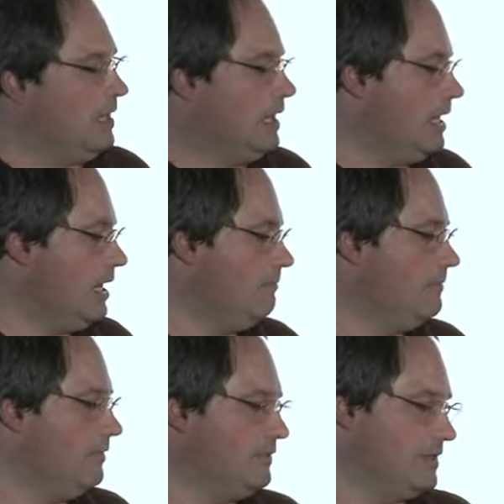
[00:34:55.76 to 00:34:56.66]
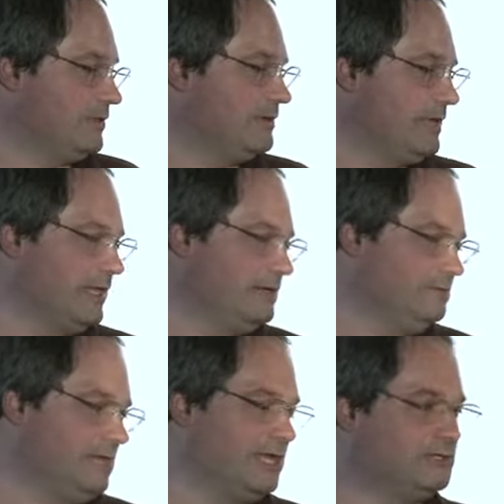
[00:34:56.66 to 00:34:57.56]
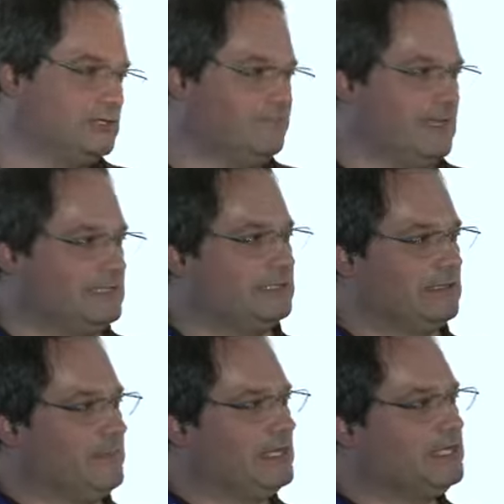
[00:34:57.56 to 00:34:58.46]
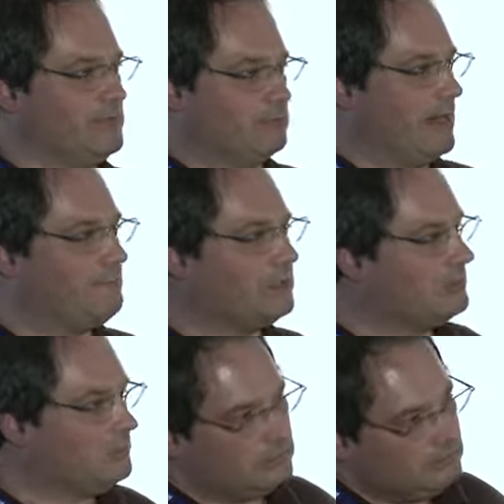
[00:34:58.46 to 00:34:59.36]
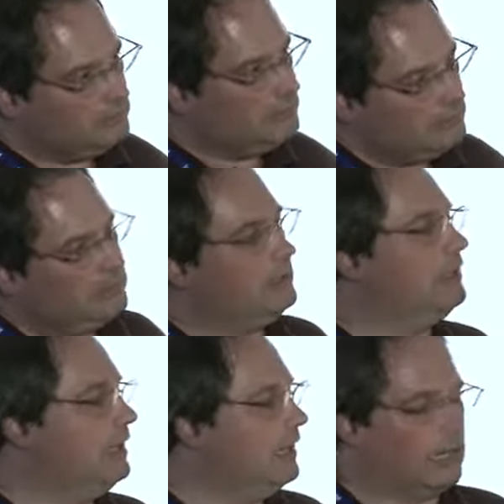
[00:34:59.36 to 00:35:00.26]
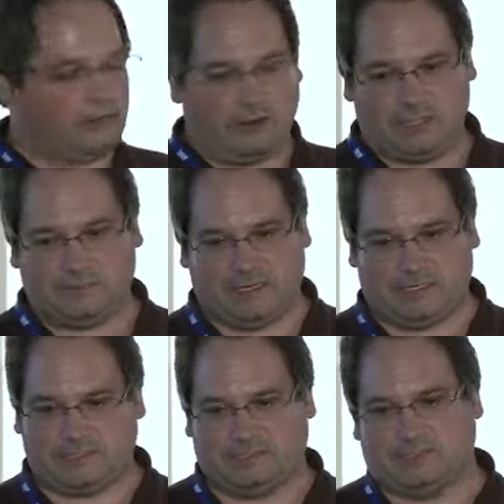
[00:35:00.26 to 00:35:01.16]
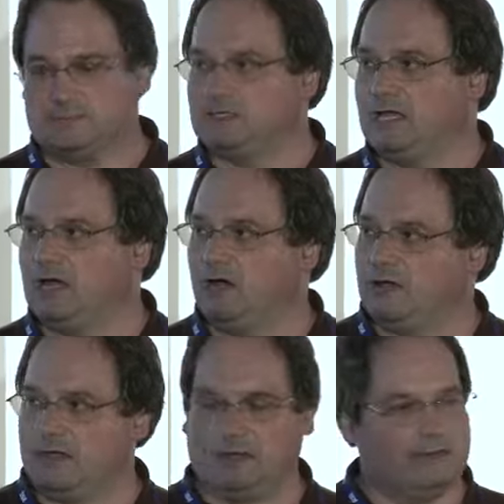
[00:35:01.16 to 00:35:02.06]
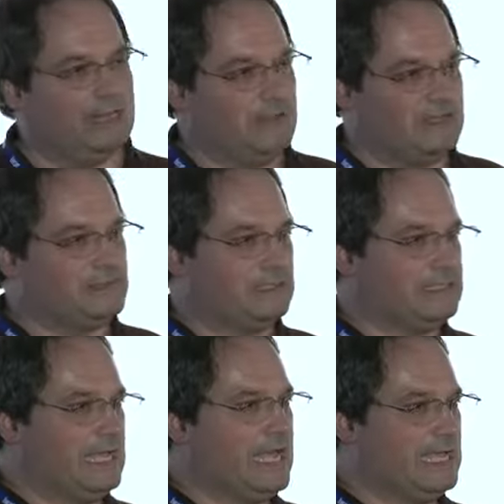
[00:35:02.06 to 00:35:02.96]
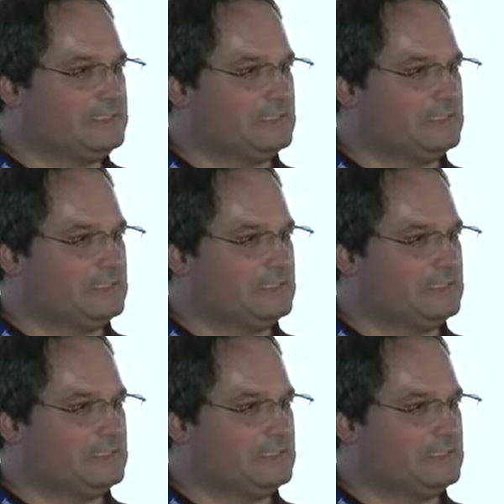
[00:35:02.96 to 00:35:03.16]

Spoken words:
On the other hand, Nutch is basically meant to be replicable across many systems now, and it basically has the